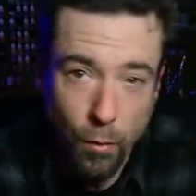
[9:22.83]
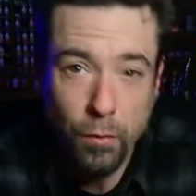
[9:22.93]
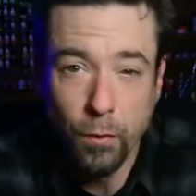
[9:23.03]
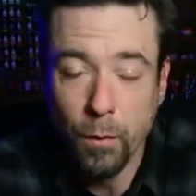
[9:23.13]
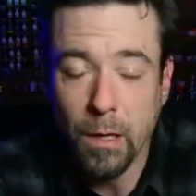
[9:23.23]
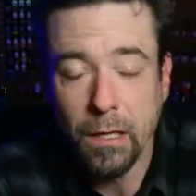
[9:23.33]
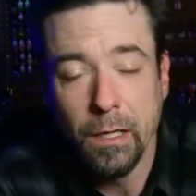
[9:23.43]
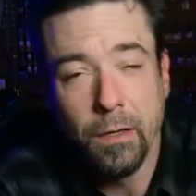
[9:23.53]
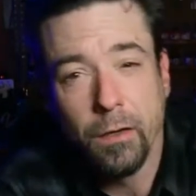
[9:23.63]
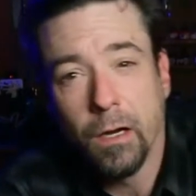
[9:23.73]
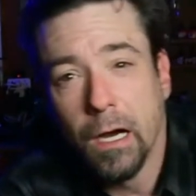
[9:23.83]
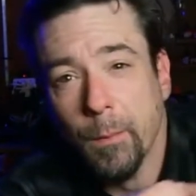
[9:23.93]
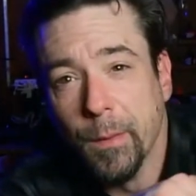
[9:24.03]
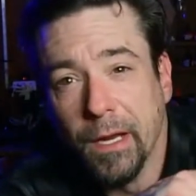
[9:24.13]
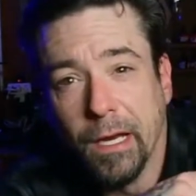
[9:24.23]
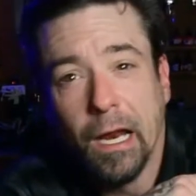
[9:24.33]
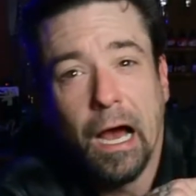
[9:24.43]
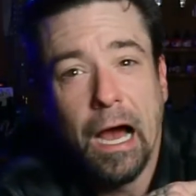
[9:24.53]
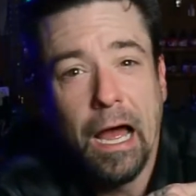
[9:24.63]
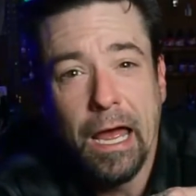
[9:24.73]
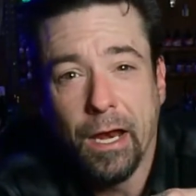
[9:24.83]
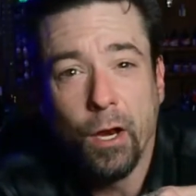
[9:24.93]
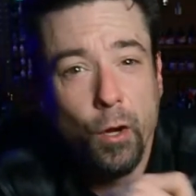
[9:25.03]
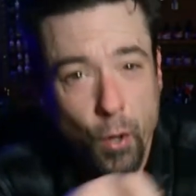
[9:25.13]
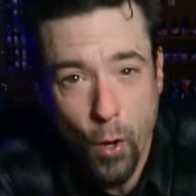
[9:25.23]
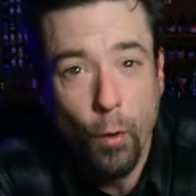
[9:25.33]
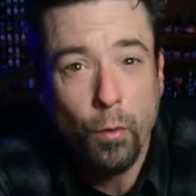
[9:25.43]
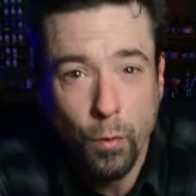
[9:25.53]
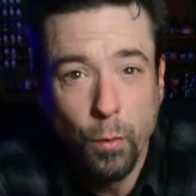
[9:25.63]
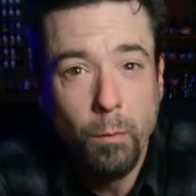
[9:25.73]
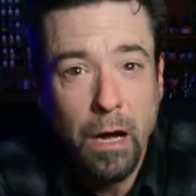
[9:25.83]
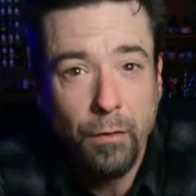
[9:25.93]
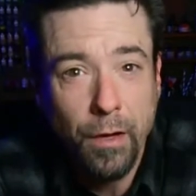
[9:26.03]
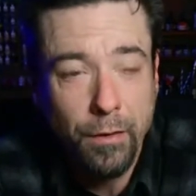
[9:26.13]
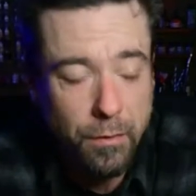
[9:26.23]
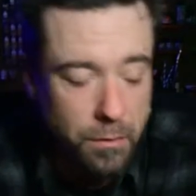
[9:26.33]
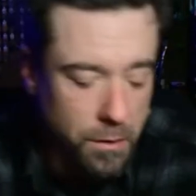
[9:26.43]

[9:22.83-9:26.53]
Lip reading: clue about leather, I mean I had no clue about leather.